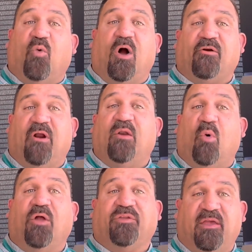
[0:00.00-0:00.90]
walking
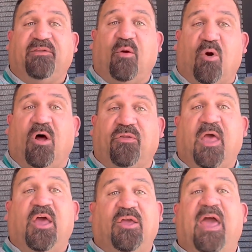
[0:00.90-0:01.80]
around Walt Disney World,
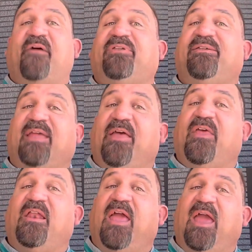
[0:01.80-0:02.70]
uh-huh. you have to uh-huh. say
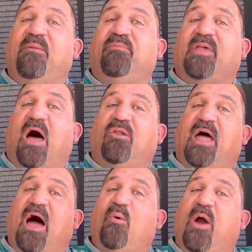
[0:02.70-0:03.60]
their names out
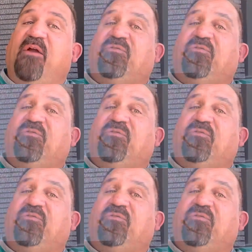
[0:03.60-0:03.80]
loud, wave